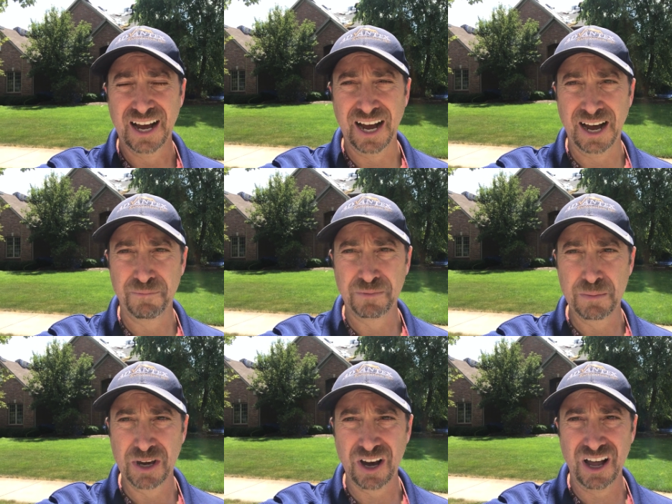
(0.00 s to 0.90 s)
Uh,
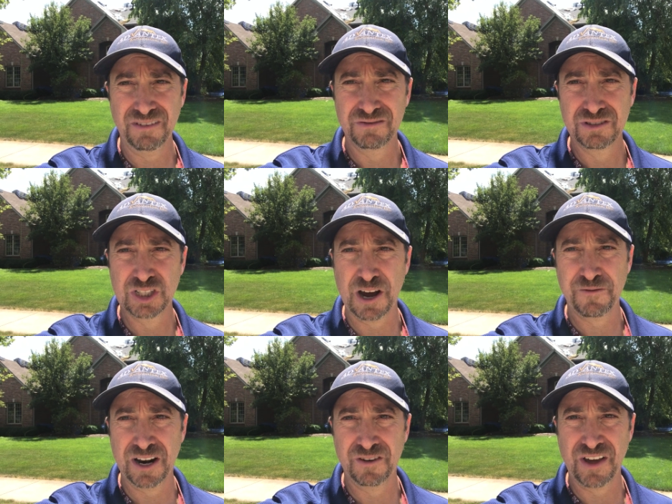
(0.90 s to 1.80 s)
give me a call,
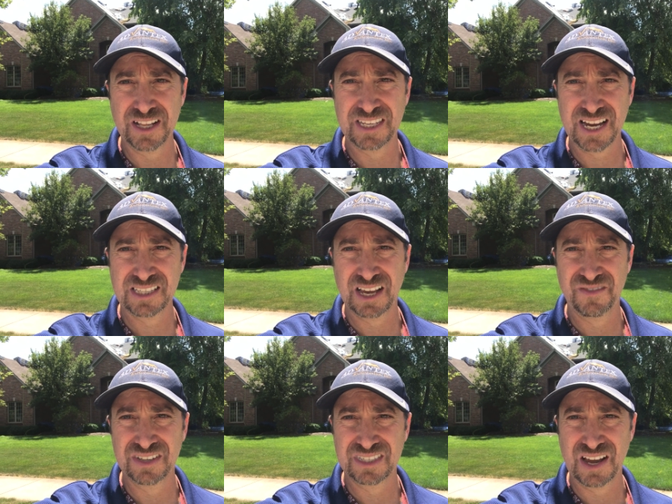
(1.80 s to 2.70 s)
Jeff at Advantex
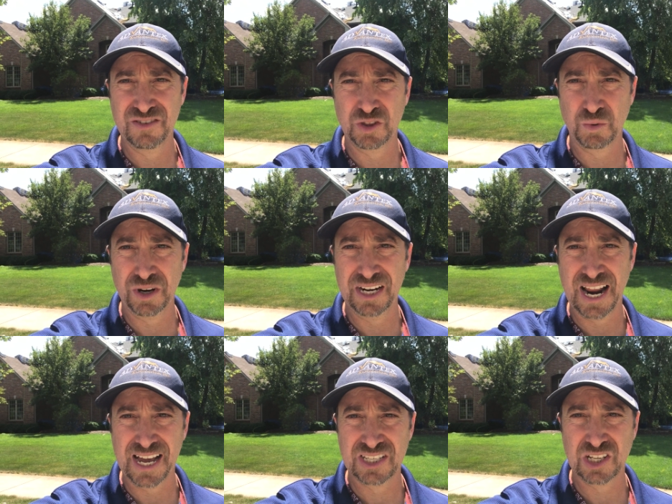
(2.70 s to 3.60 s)
773
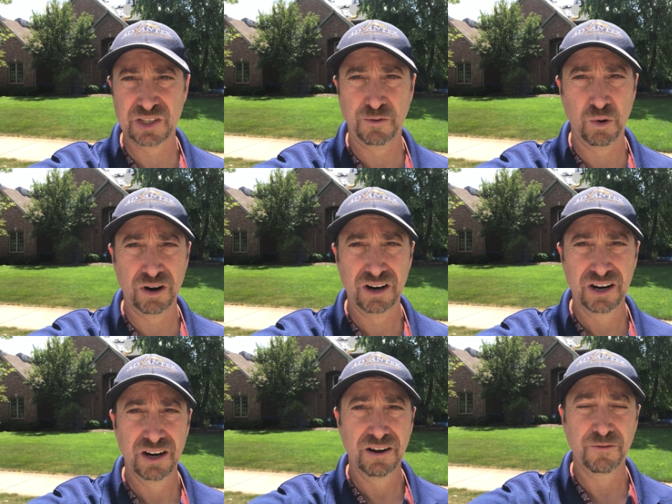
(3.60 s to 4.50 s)
964
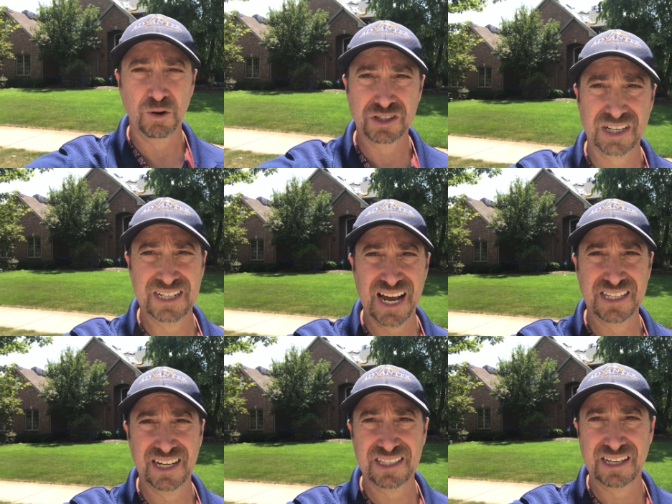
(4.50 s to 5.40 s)

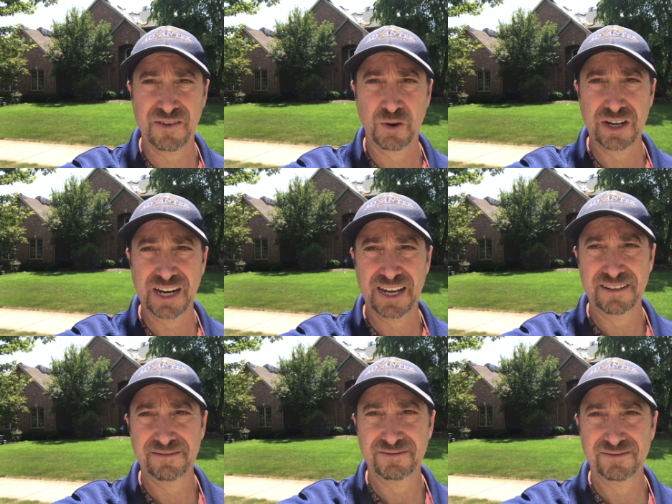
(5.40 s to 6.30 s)
4696. Have a great
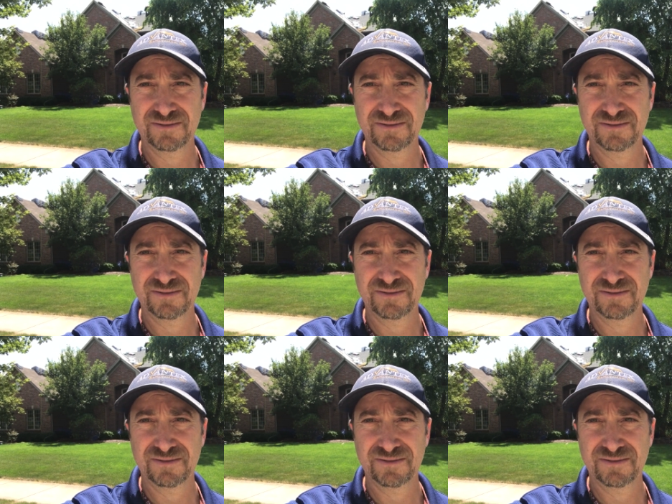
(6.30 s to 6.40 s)
day.